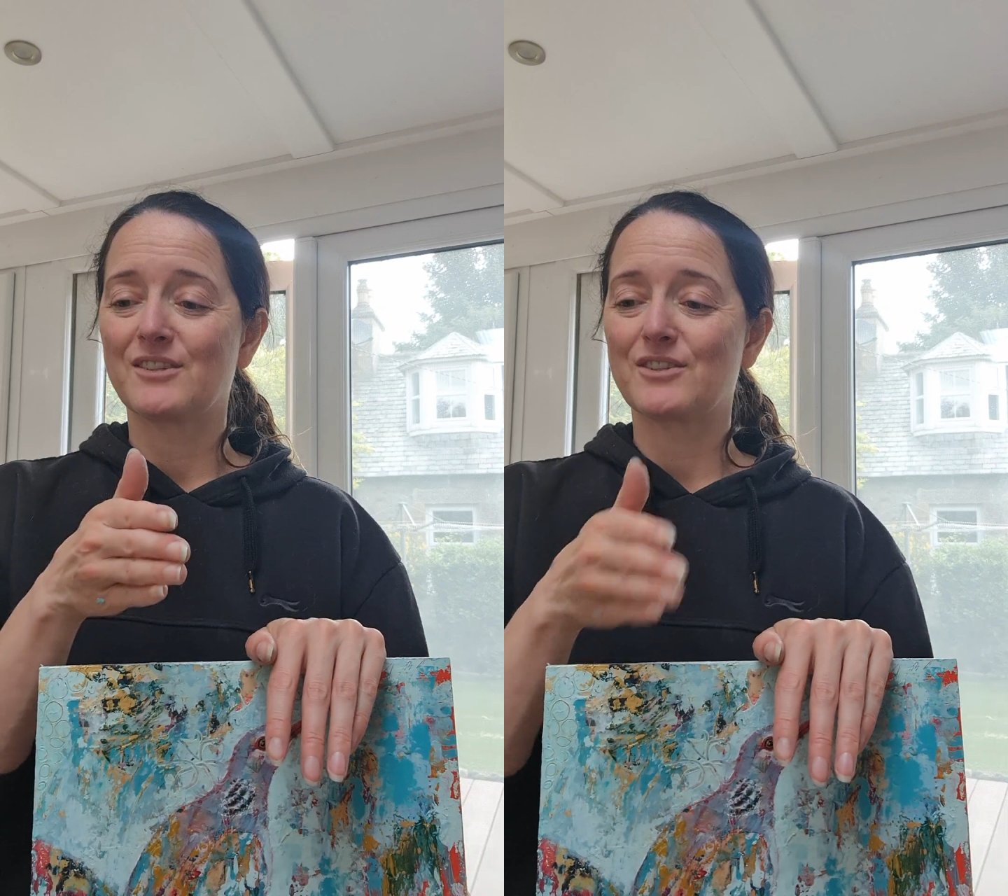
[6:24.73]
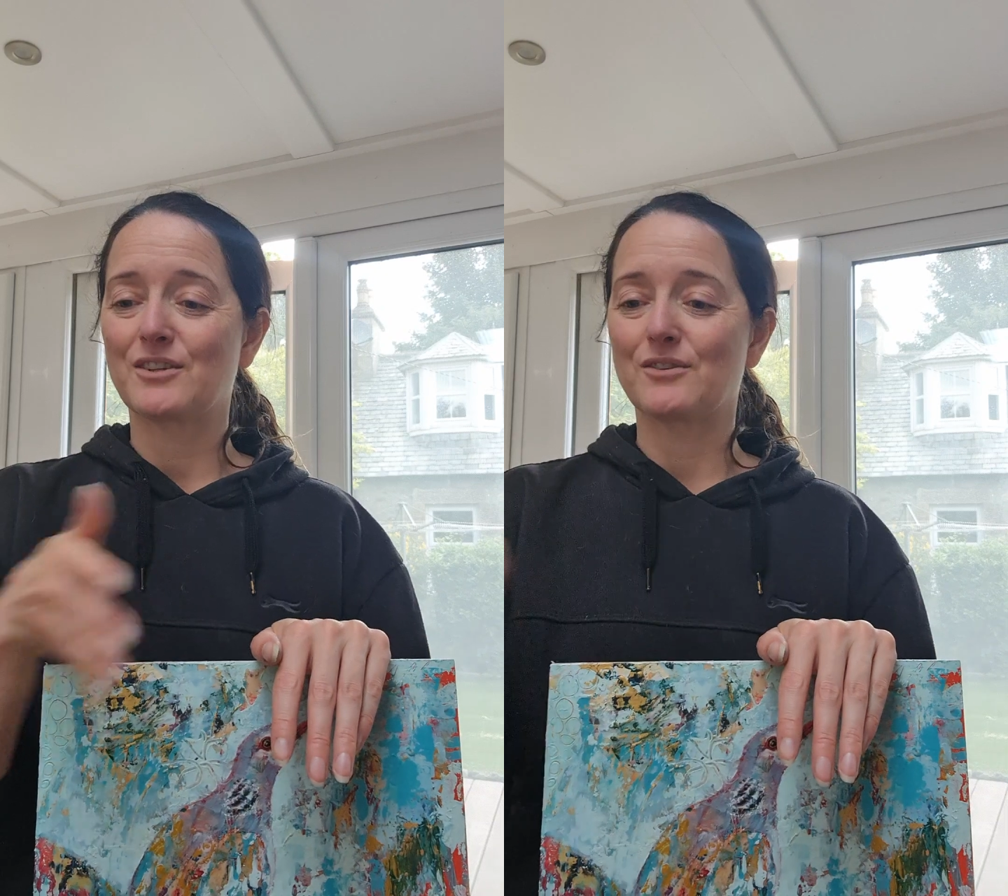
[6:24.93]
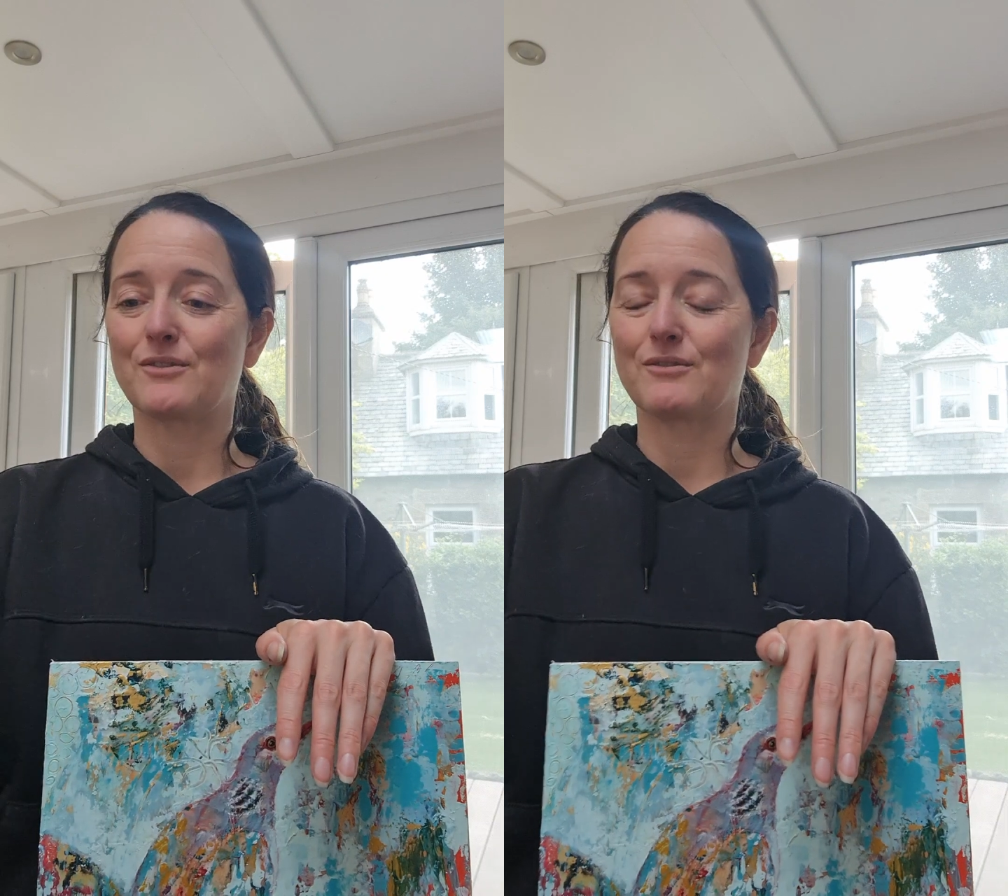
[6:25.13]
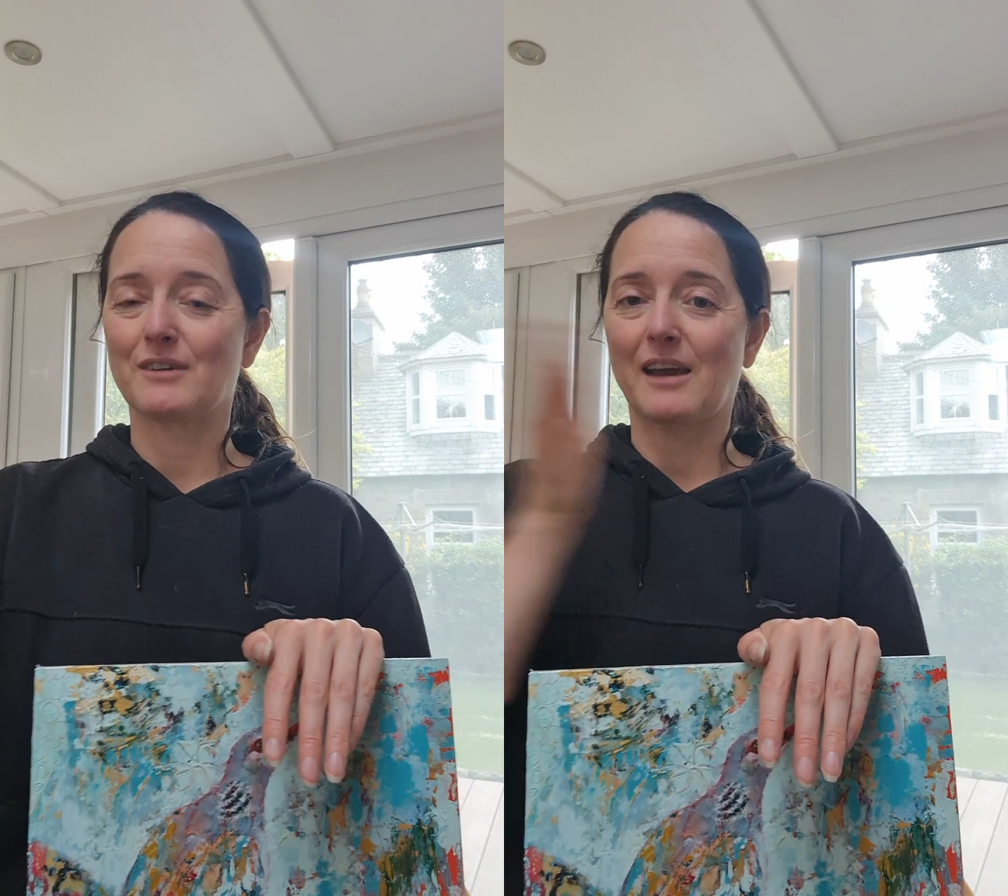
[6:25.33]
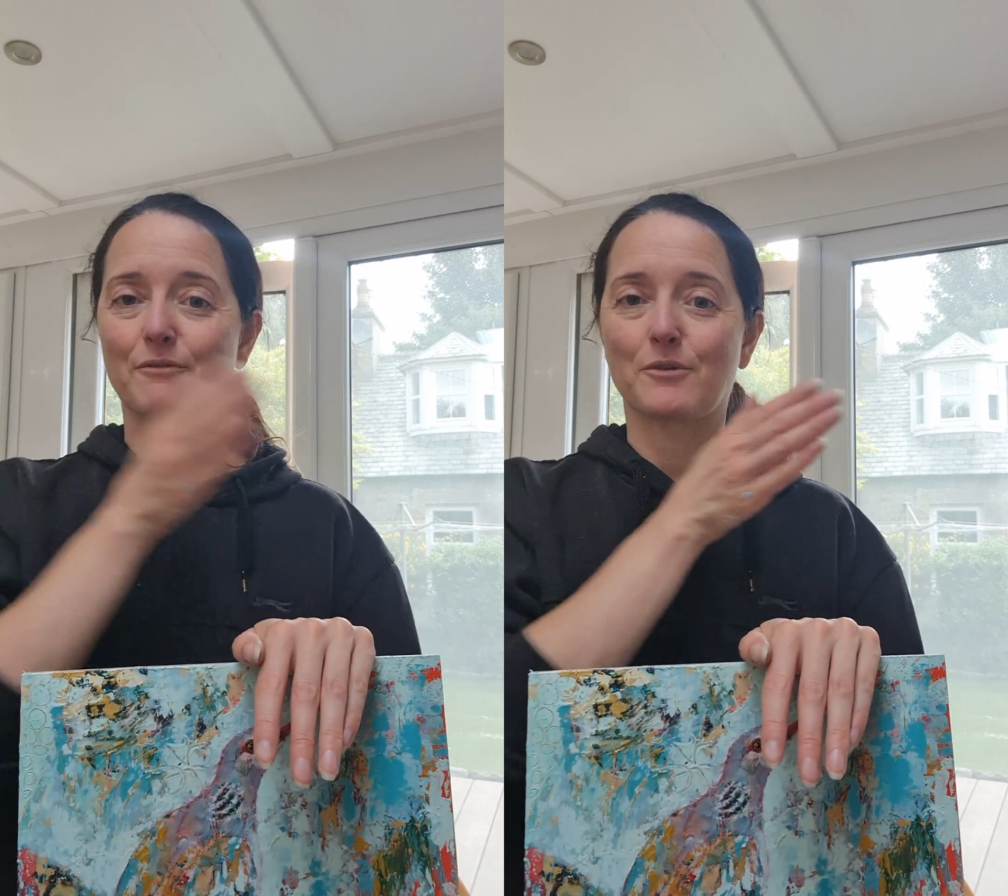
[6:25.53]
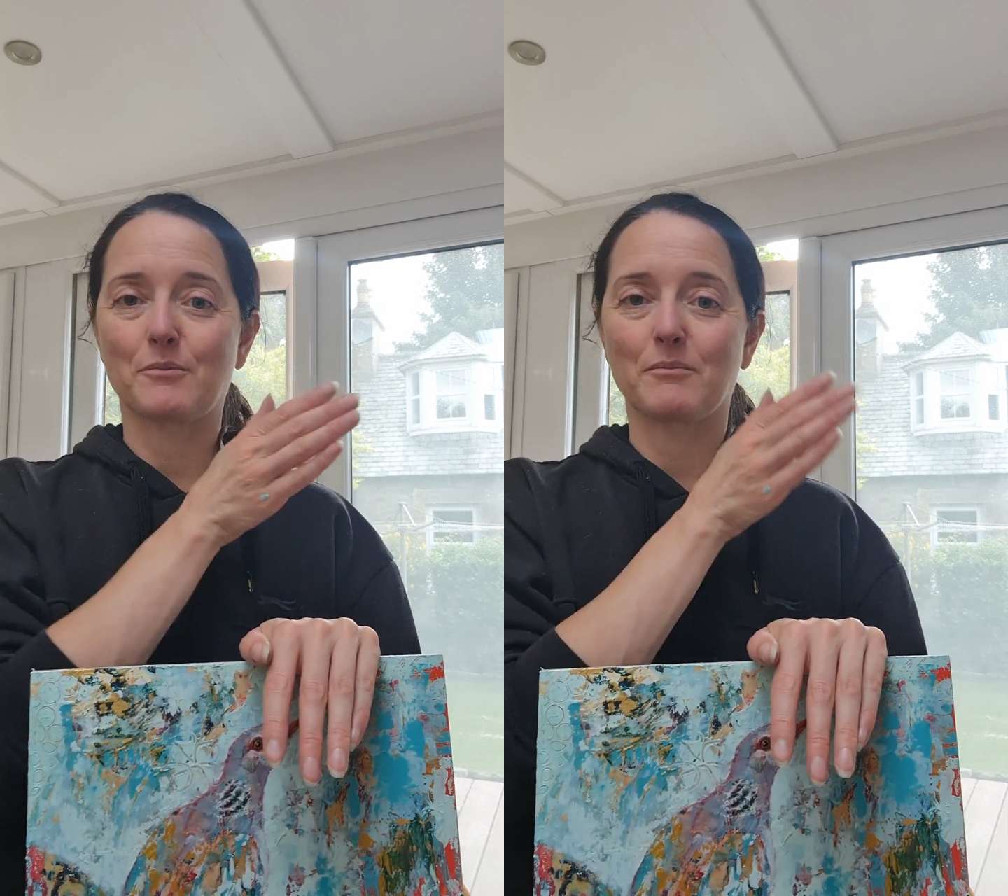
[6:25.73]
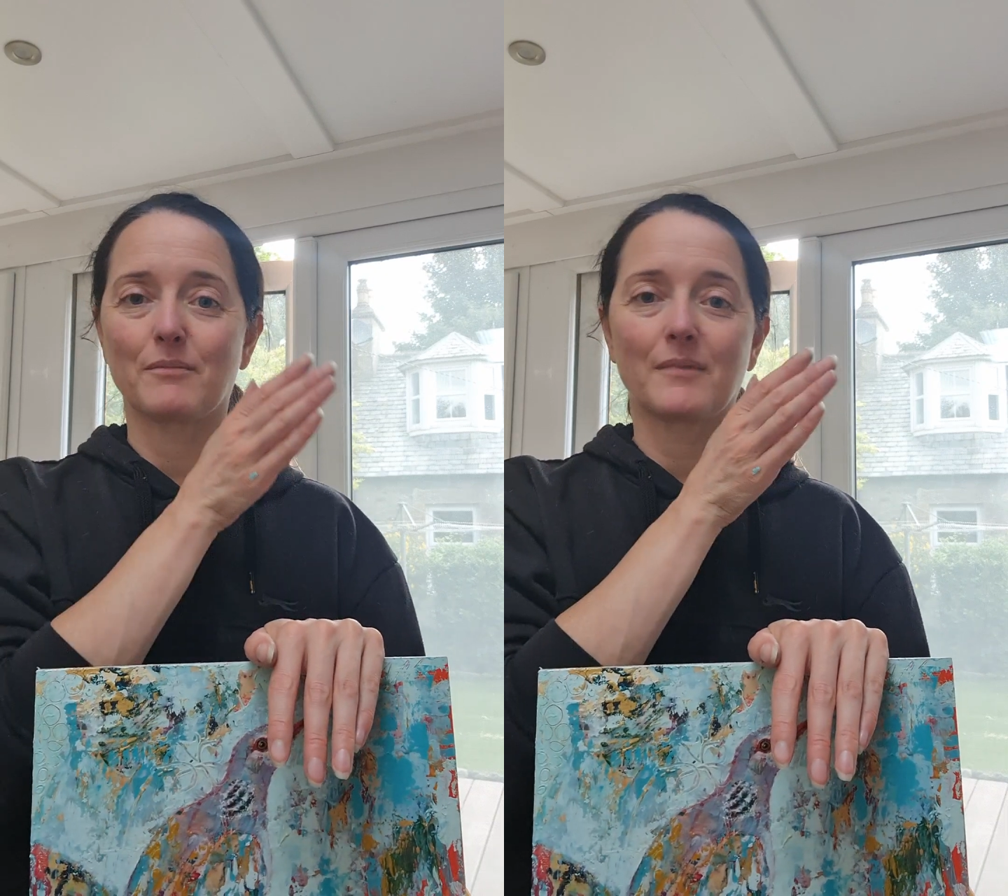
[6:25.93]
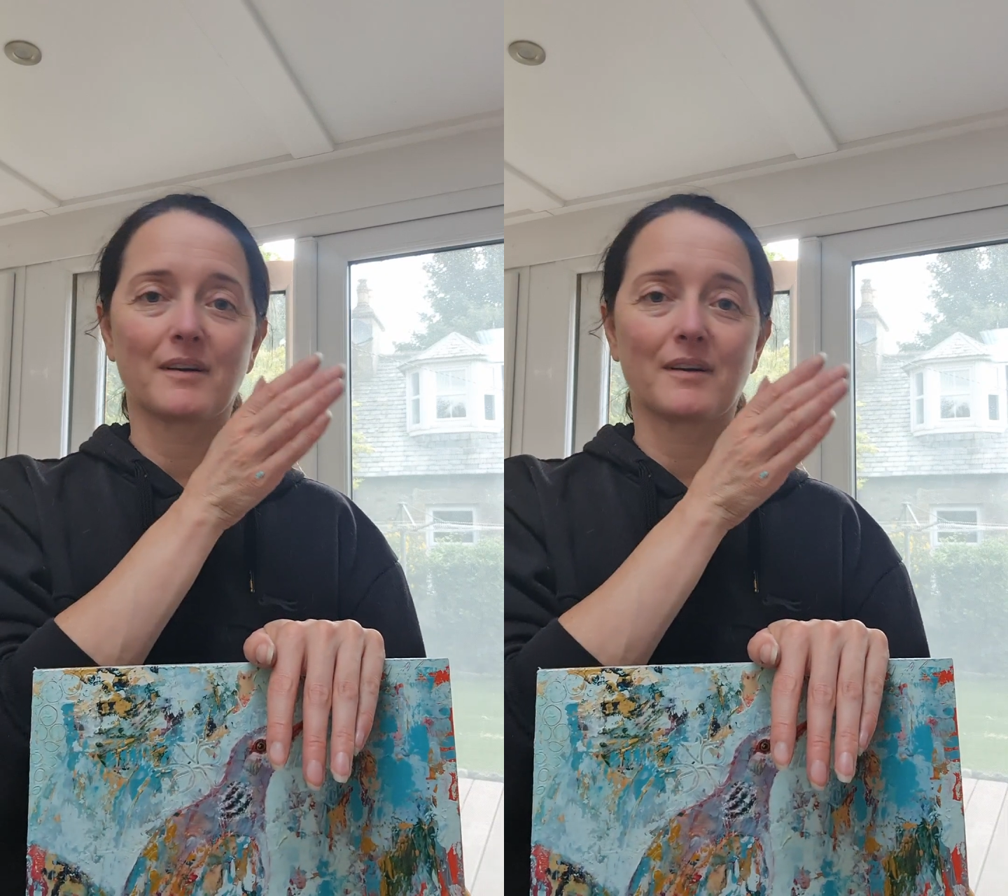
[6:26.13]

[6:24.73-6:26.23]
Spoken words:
to get from